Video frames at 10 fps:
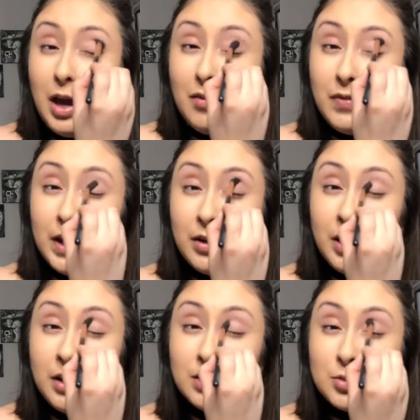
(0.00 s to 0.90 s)

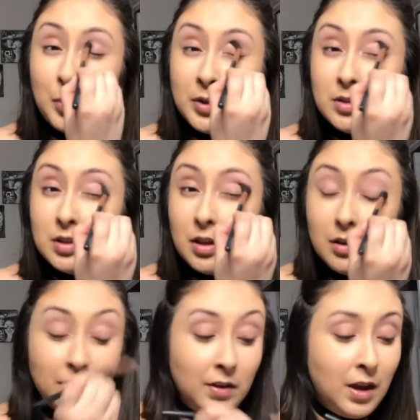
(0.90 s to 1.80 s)
very
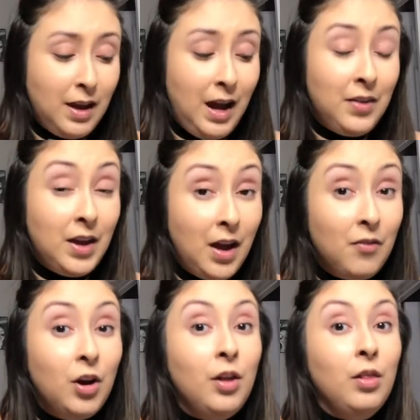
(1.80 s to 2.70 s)
inexpensive, and they
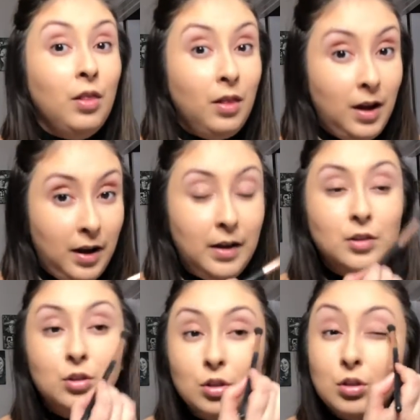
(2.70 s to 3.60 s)
have a
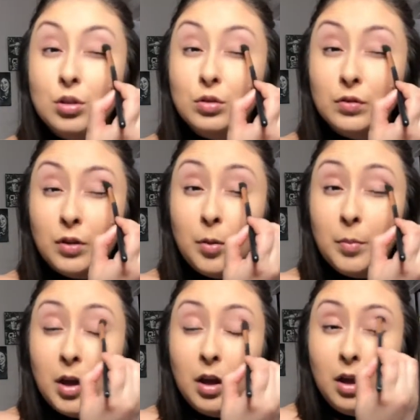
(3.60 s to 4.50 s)
lot to choose
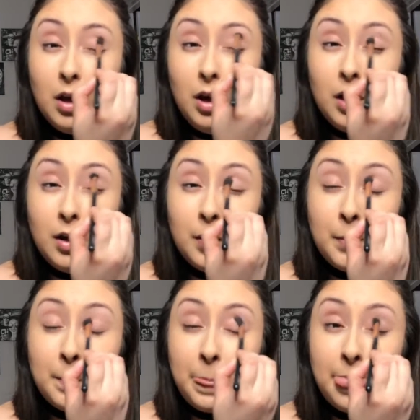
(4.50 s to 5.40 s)
from.
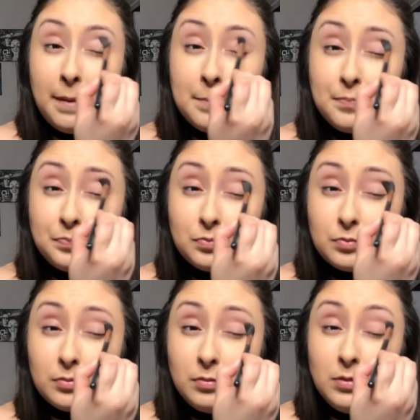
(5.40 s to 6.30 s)

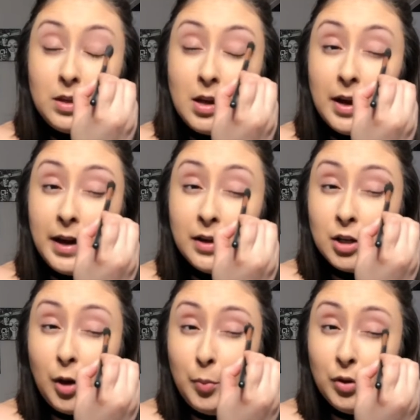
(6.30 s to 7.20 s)
I got a
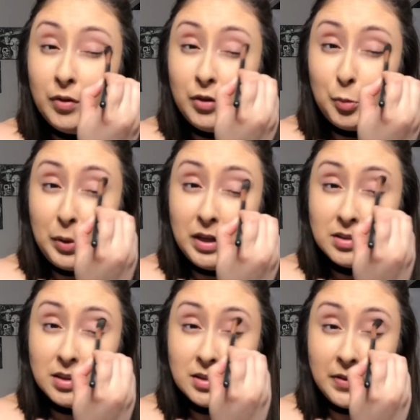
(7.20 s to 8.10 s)
couple of their
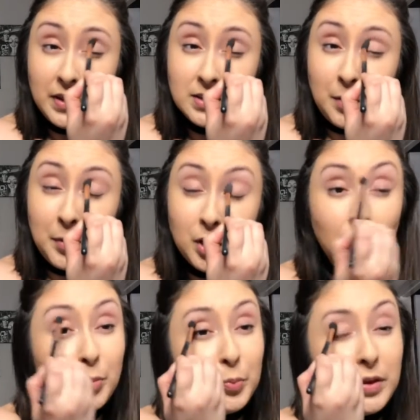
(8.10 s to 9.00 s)
pieces and they sent me a
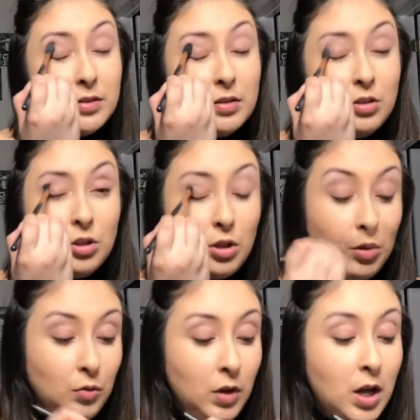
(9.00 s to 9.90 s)
couple pieces
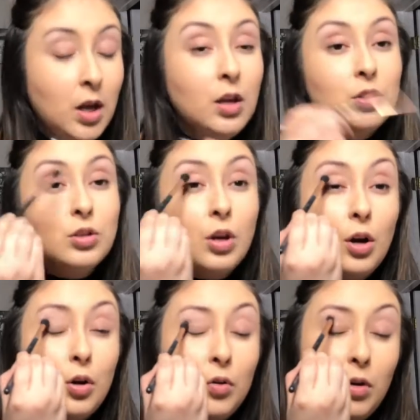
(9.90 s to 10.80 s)
too.
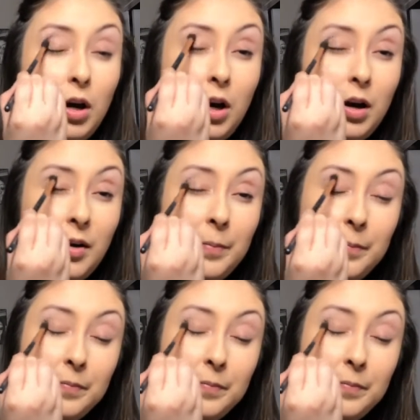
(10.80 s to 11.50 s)
So I